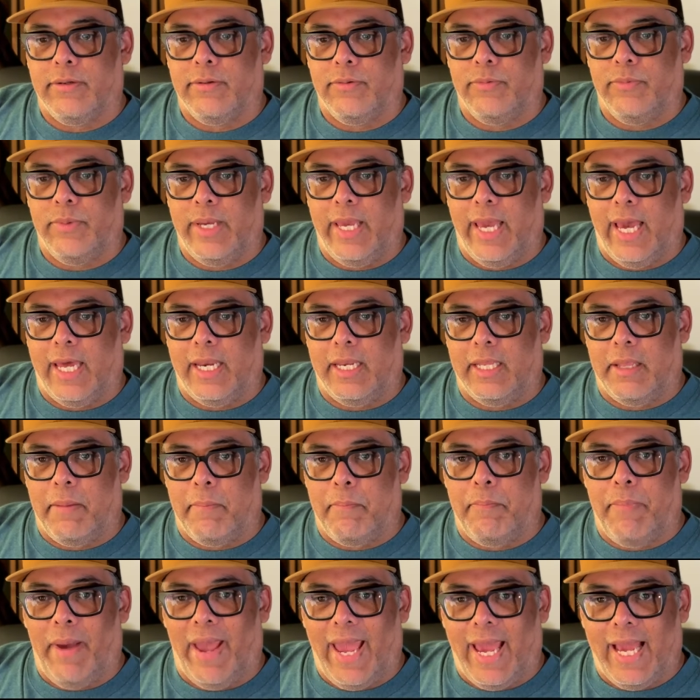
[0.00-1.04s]
We added a
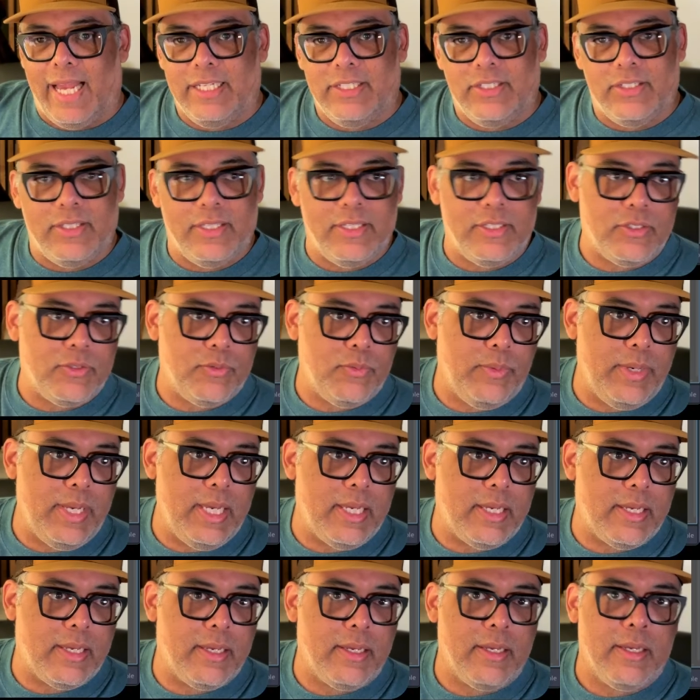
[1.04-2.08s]
badge this
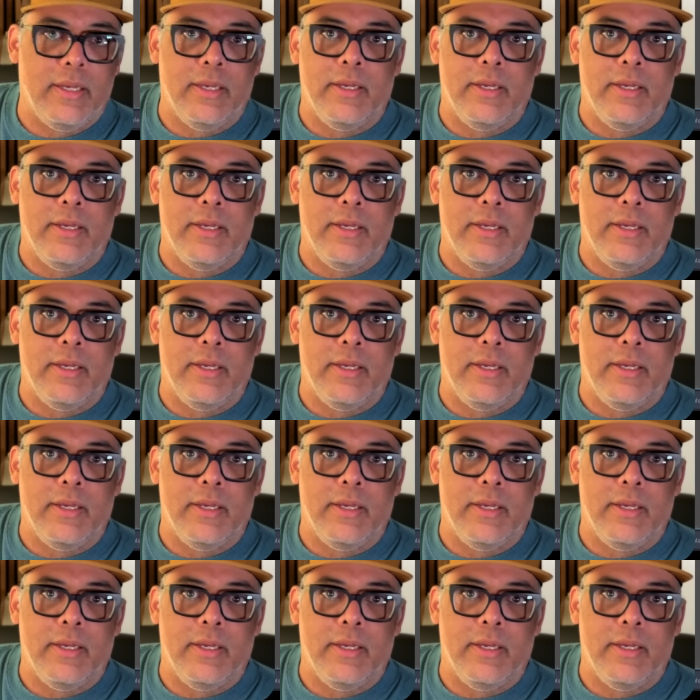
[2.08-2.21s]
week.